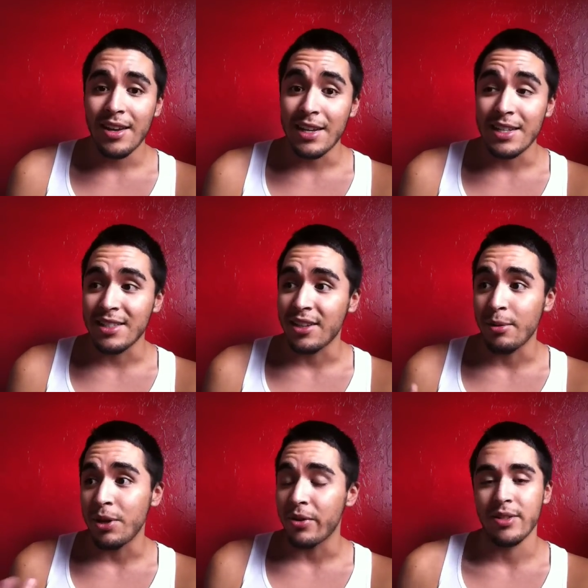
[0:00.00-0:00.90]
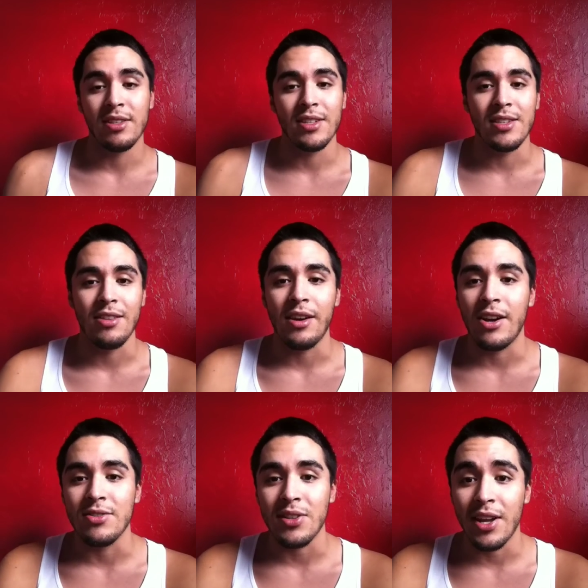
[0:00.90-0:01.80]
is going to be going to the Southern
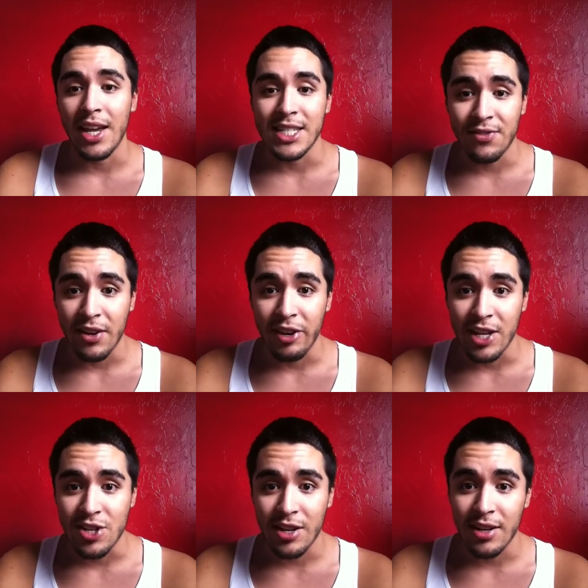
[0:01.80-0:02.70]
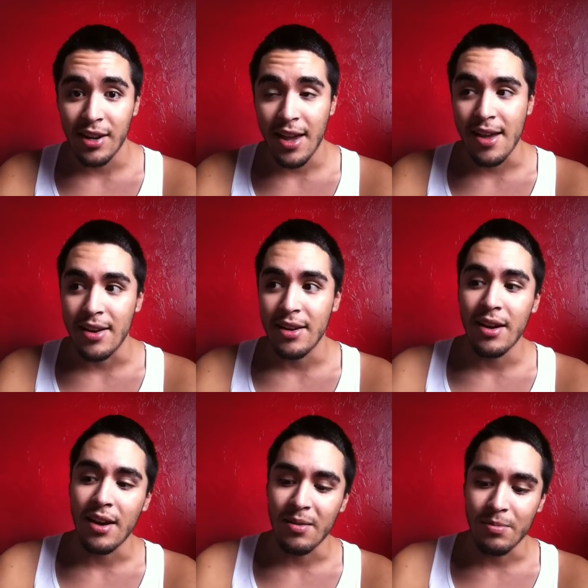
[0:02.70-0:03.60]
Arizona AIDS Foundation,
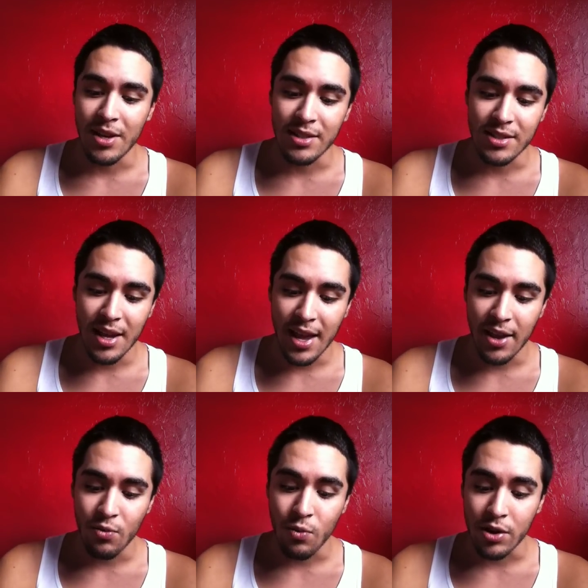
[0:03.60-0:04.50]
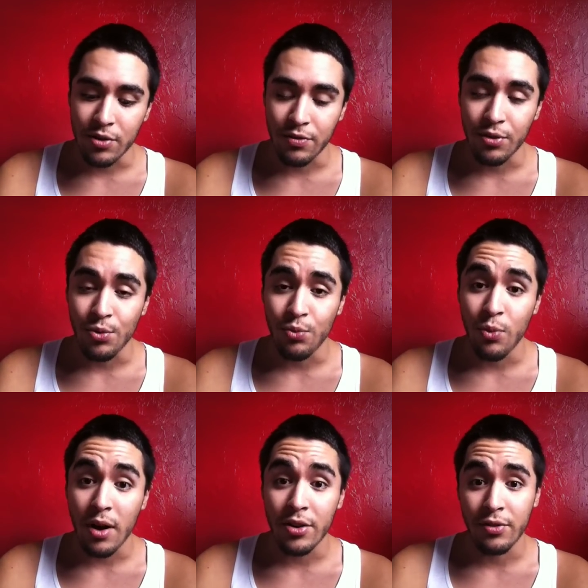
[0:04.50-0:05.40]
and it's a wonderful,
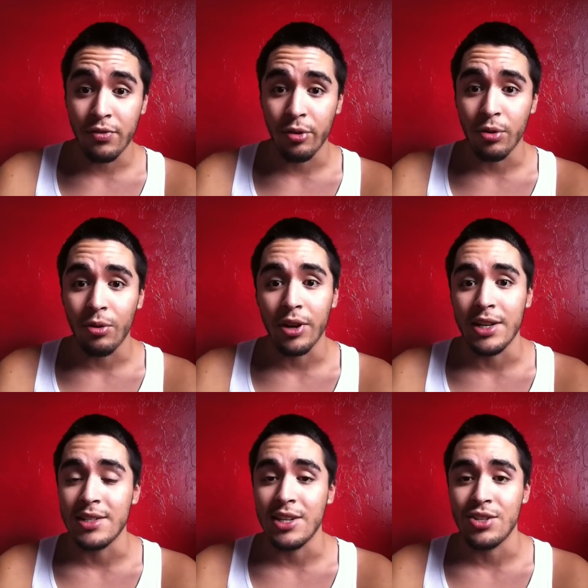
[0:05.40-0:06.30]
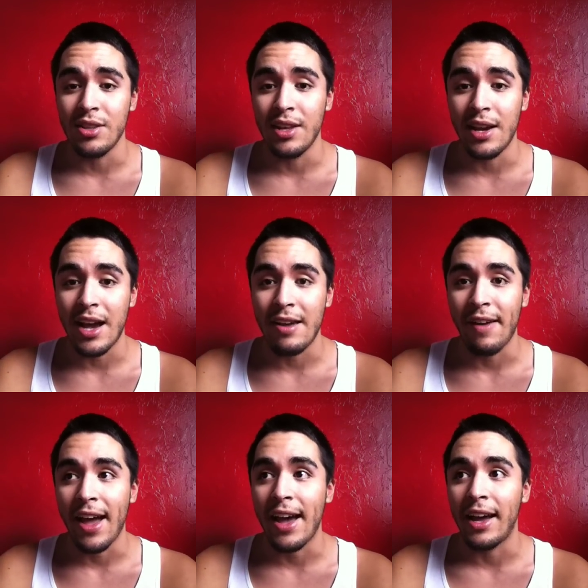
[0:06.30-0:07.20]
wonderful organization that
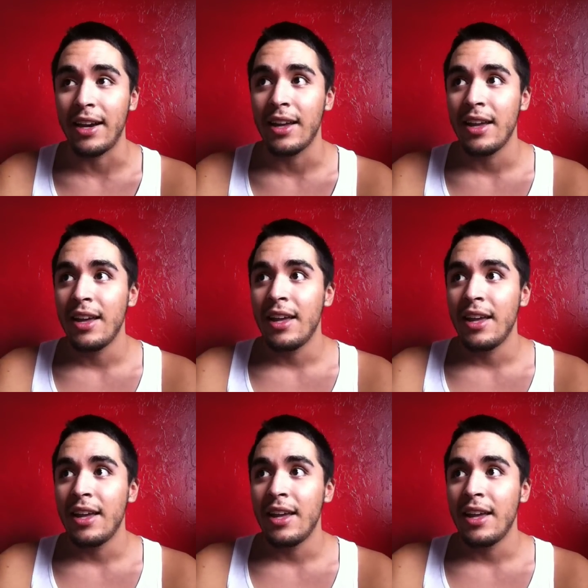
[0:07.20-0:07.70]
I've had